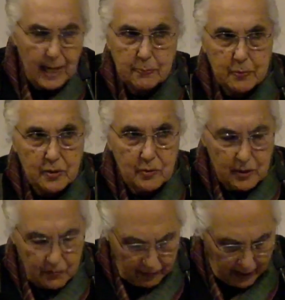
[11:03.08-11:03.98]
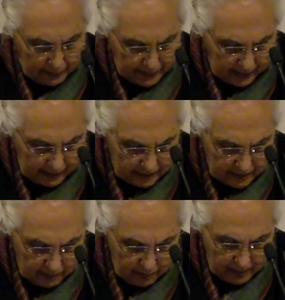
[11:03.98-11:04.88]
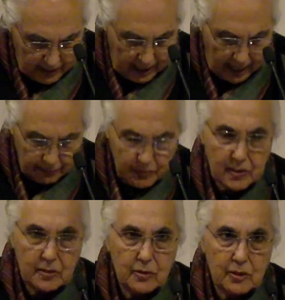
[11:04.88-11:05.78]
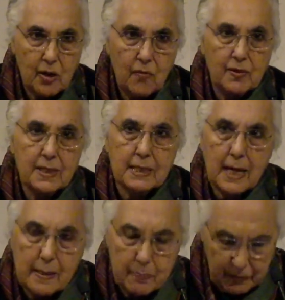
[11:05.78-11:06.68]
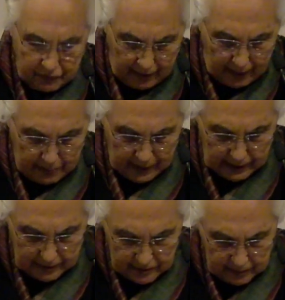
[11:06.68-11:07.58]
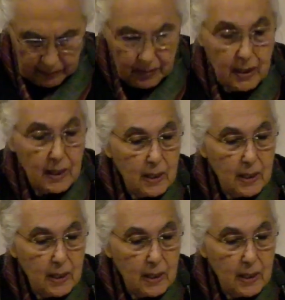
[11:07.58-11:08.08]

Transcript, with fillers: absence of capitalism, but the absence of a type of capitalism